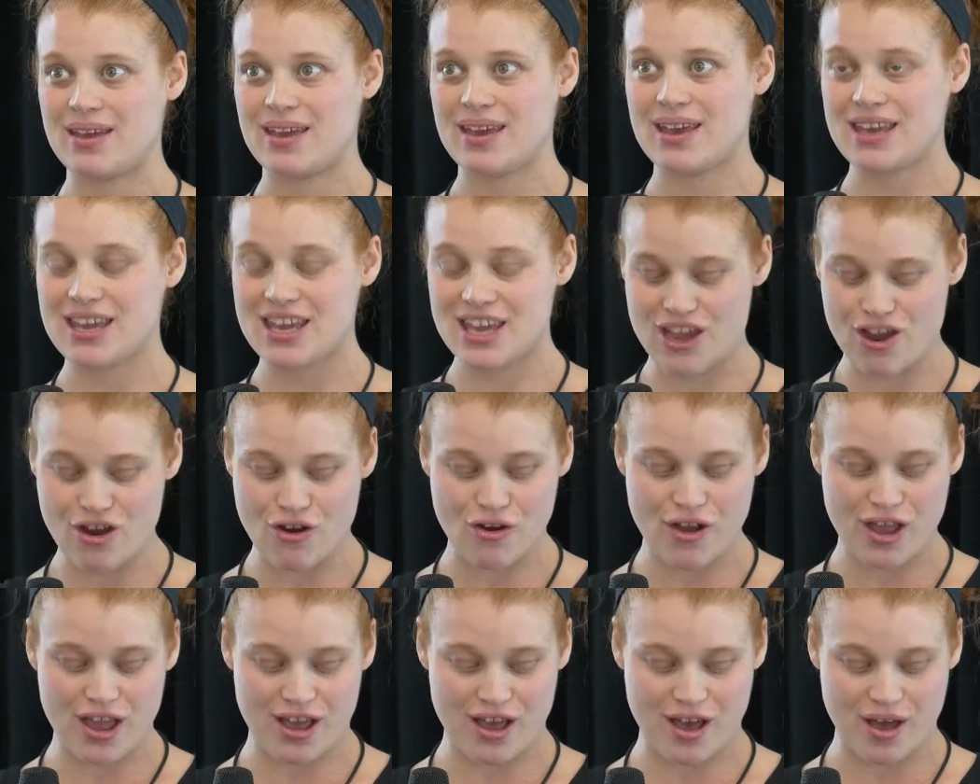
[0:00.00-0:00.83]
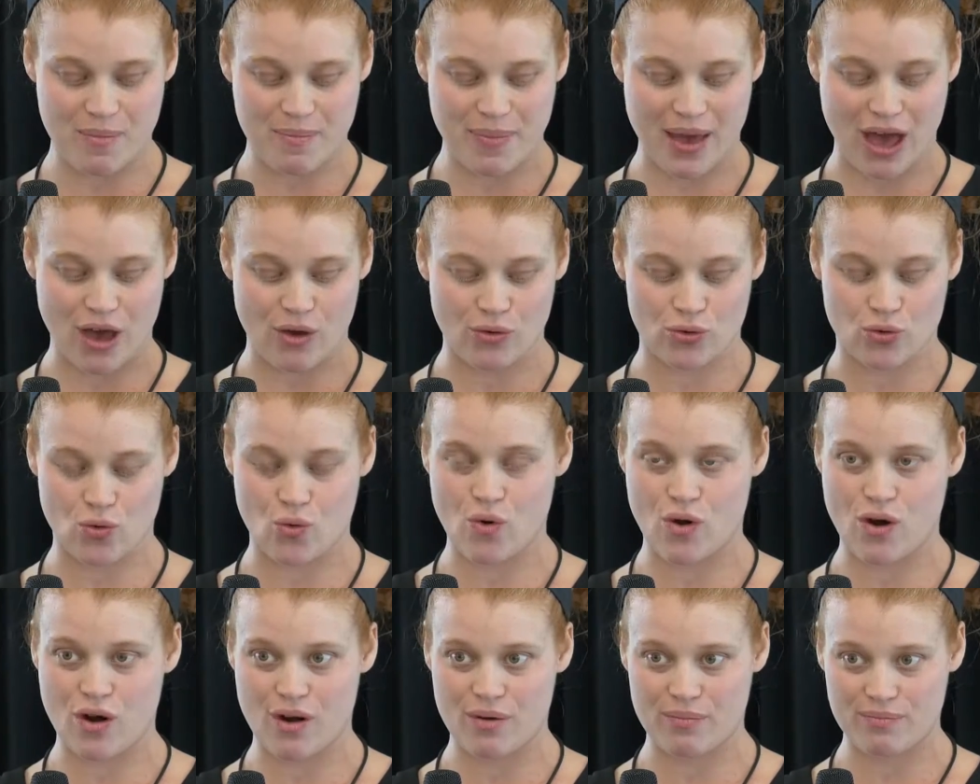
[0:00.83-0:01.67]
hearing about
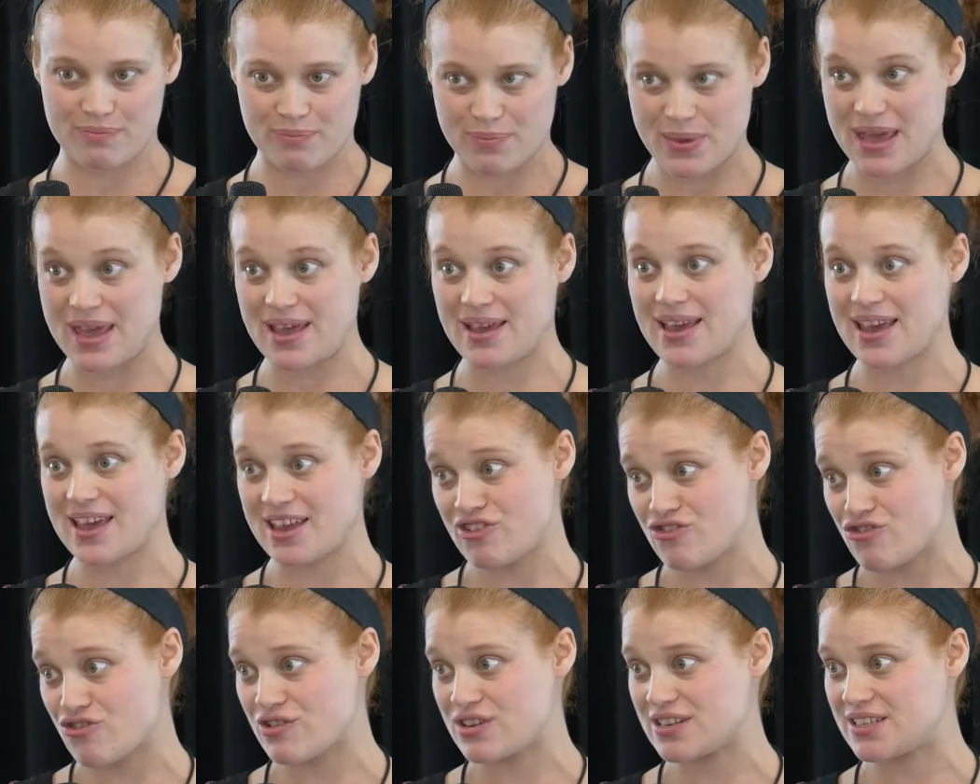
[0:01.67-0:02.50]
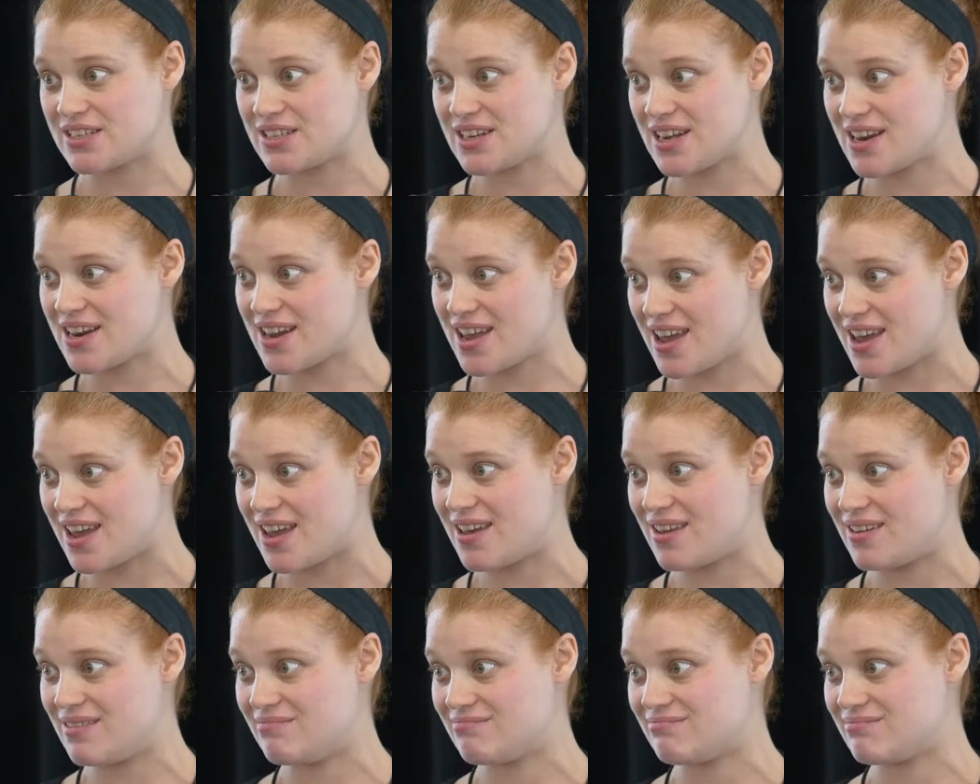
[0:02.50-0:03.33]
or being interested
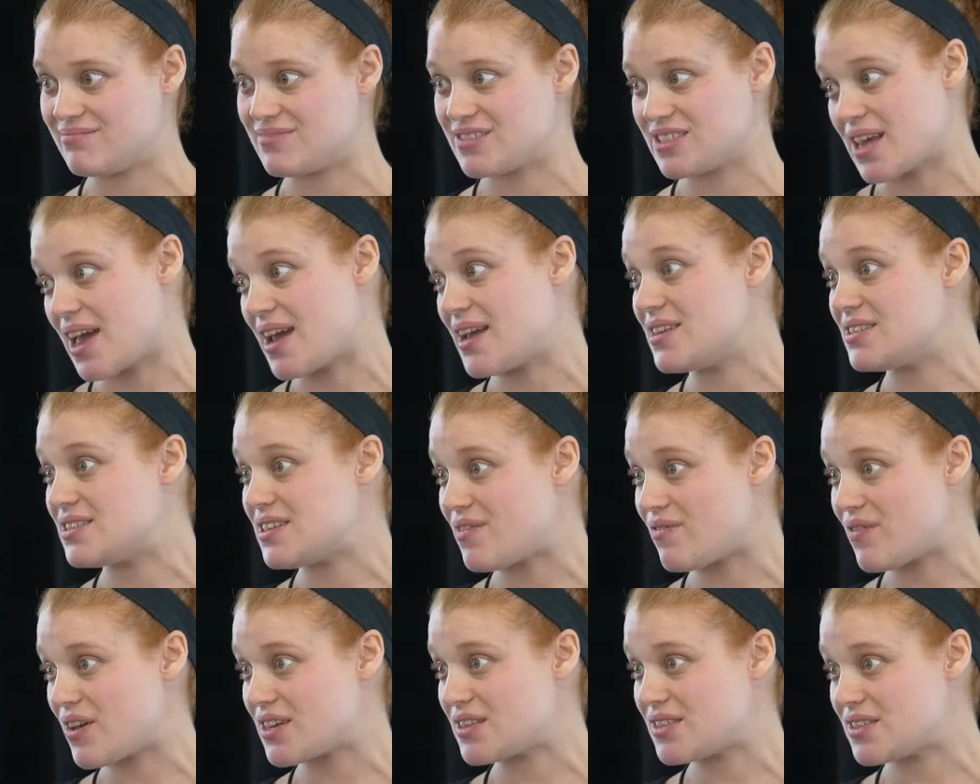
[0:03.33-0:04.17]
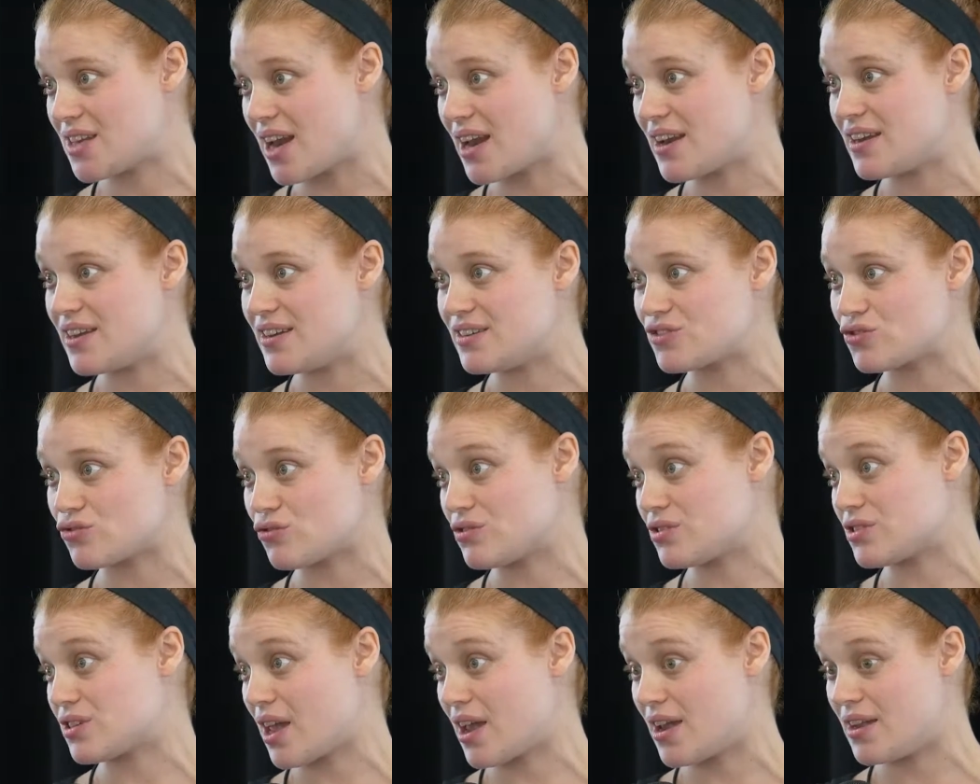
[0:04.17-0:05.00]
in scientific studies or
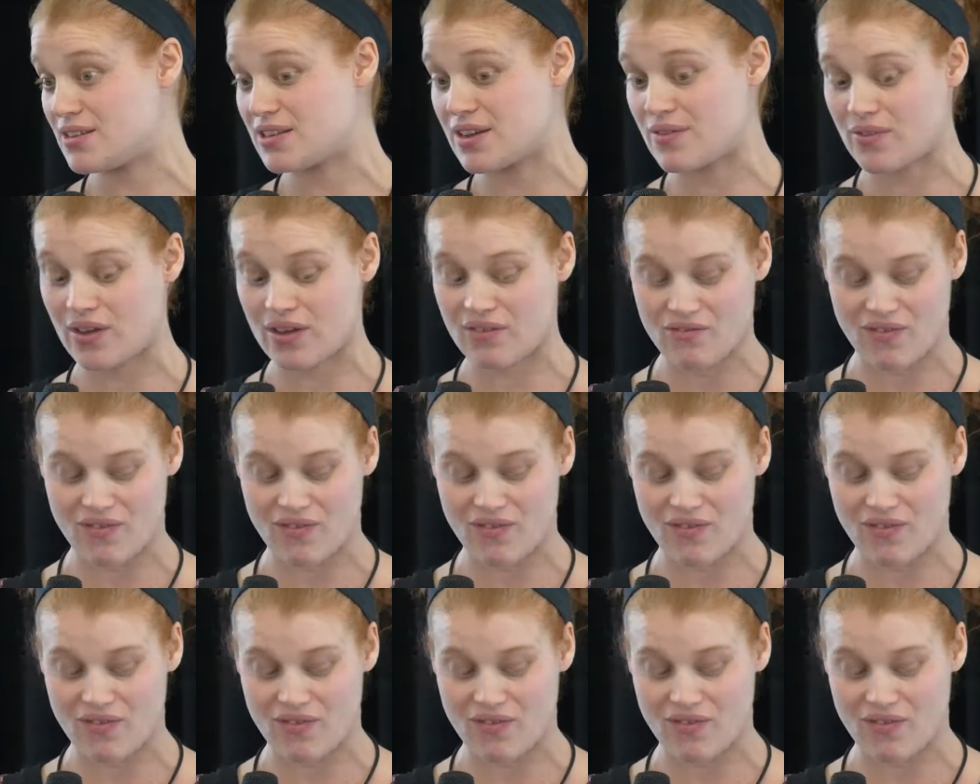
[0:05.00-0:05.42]
scientific